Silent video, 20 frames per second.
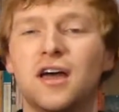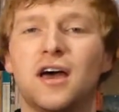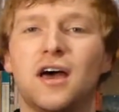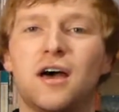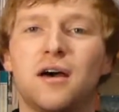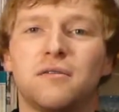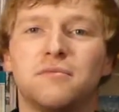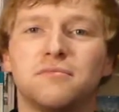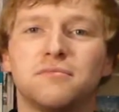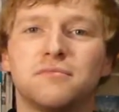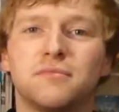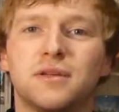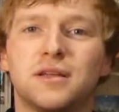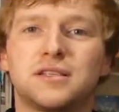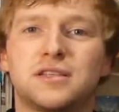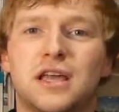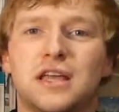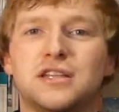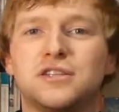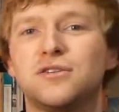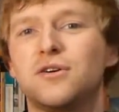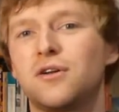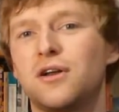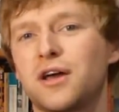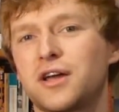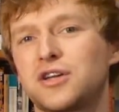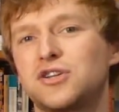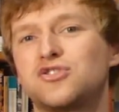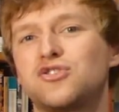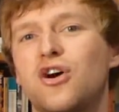it's not
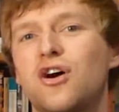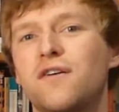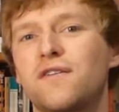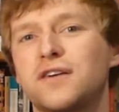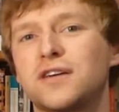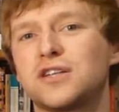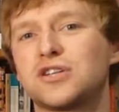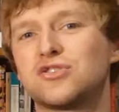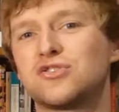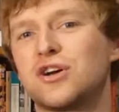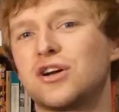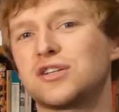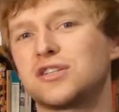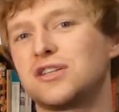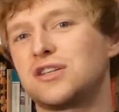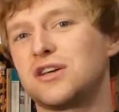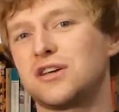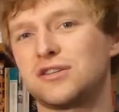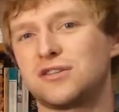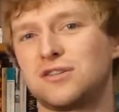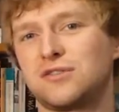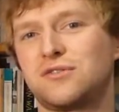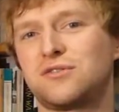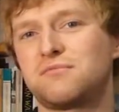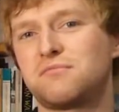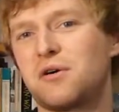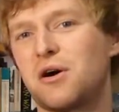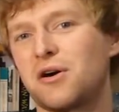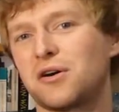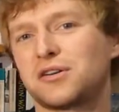like a driving instructor does to sort
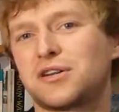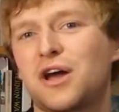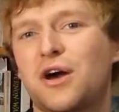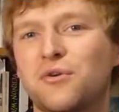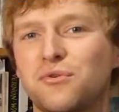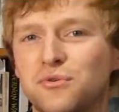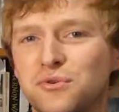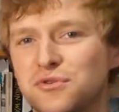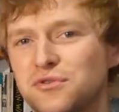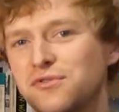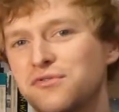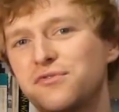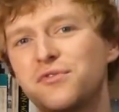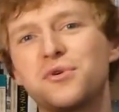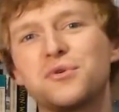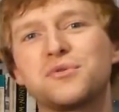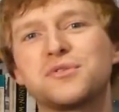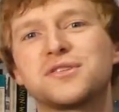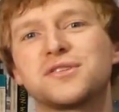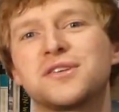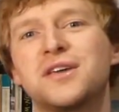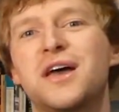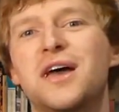of mark down all your faults.